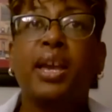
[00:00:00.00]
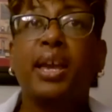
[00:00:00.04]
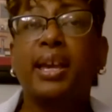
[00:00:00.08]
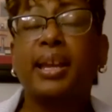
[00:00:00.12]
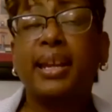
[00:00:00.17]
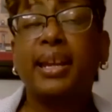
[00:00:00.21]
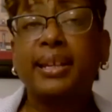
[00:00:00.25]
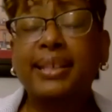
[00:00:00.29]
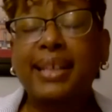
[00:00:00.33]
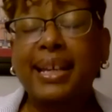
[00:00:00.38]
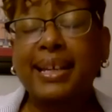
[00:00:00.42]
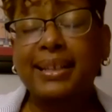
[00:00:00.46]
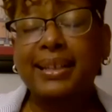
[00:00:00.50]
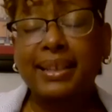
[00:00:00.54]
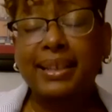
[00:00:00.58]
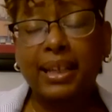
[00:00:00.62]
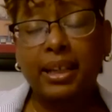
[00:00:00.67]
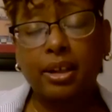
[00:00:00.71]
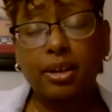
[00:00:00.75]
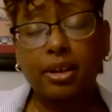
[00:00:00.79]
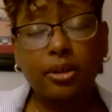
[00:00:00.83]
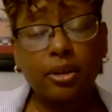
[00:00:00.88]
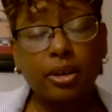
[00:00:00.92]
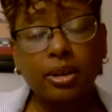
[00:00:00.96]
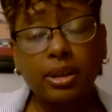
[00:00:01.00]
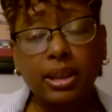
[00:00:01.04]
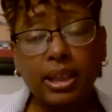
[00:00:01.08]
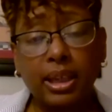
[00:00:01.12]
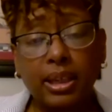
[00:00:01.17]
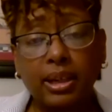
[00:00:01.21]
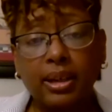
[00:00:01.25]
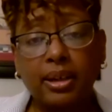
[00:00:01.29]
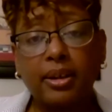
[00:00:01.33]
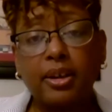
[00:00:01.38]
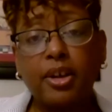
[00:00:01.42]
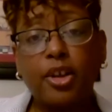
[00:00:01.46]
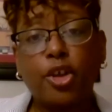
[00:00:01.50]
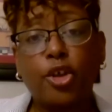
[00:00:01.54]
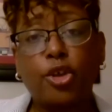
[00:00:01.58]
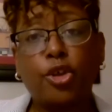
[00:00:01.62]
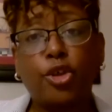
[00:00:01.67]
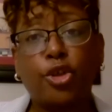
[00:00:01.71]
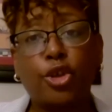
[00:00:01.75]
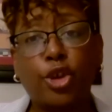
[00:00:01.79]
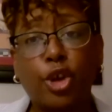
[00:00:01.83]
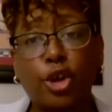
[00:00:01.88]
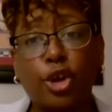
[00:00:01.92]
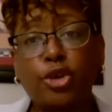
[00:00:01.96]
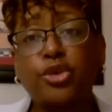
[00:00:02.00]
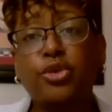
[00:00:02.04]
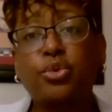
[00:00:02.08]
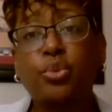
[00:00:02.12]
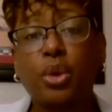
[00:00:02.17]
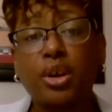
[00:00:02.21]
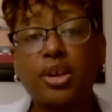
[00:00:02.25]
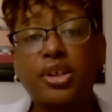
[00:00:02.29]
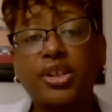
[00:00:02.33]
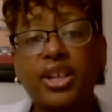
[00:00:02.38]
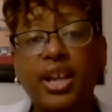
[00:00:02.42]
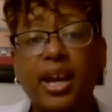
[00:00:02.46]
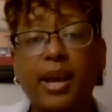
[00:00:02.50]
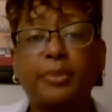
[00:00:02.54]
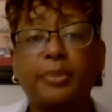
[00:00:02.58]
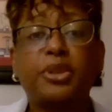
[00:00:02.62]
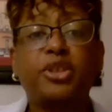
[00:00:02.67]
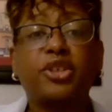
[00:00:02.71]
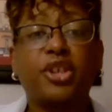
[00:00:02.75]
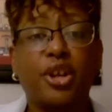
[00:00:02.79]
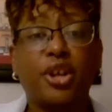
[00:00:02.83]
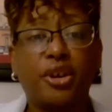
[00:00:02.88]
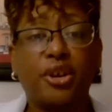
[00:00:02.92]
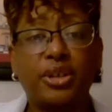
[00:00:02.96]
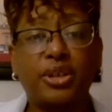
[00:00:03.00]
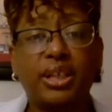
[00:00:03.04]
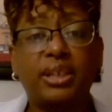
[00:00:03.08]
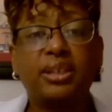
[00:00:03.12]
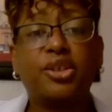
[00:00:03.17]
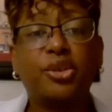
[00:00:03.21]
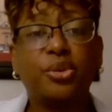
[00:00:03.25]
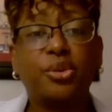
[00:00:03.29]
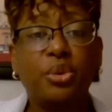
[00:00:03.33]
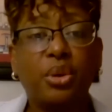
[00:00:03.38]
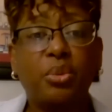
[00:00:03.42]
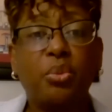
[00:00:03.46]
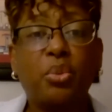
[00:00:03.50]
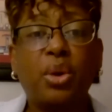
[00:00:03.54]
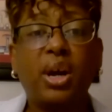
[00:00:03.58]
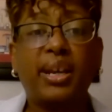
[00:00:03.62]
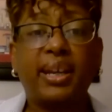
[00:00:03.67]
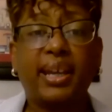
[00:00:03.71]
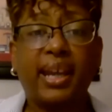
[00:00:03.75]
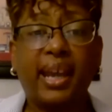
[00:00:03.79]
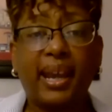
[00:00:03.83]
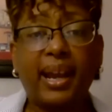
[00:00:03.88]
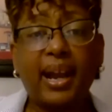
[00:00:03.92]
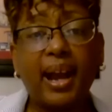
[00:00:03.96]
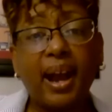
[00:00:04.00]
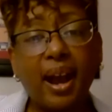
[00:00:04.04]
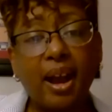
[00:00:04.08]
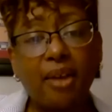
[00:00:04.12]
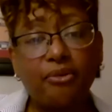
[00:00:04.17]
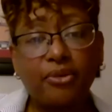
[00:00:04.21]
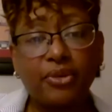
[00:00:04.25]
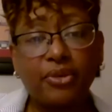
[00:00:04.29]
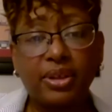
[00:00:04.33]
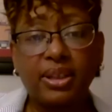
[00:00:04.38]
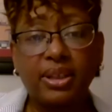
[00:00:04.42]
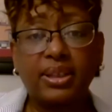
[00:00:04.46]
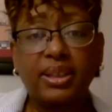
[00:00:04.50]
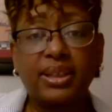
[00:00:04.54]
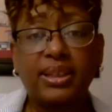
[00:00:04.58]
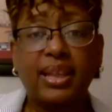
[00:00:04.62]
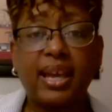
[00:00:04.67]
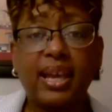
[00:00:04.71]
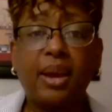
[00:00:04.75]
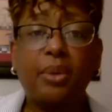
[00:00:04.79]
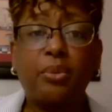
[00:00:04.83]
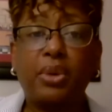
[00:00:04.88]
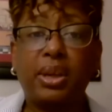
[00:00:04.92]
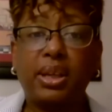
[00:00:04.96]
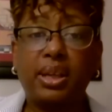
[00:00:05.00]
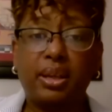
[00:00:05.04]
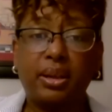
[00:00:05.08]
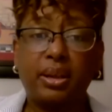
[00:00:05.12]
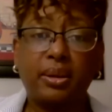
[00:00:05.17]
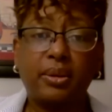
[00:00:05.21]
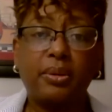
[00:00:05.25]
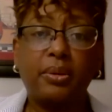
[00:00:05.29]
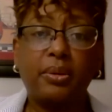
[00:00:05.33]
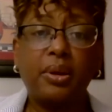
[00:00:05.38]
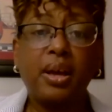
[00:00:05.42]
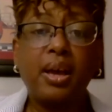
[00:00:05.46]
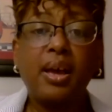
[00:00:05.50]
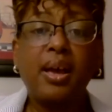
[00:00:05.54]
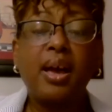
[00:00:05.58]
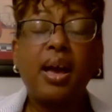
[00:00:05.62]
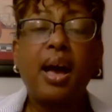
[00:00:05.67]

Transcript: And as I said earlier, those workshops turned into a one day conference that we do.